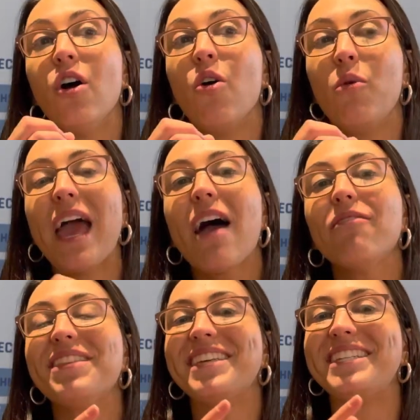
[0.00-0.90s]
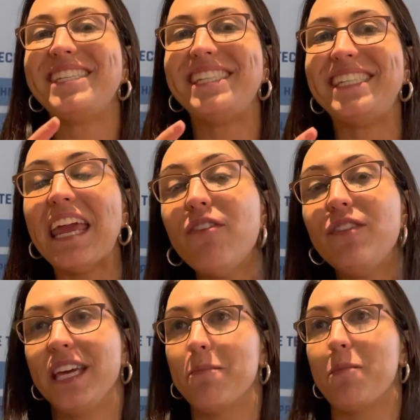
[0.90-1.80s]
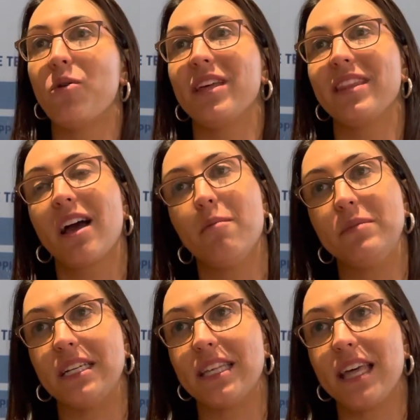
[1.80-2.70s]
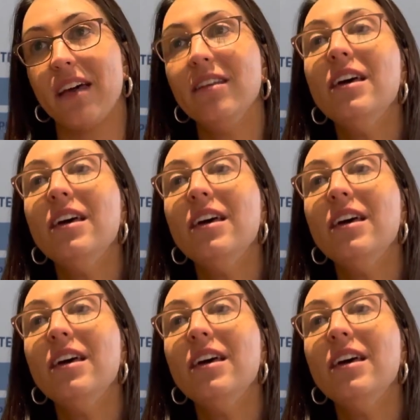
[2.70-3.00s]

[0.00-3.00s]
we have the safety component that comes into that.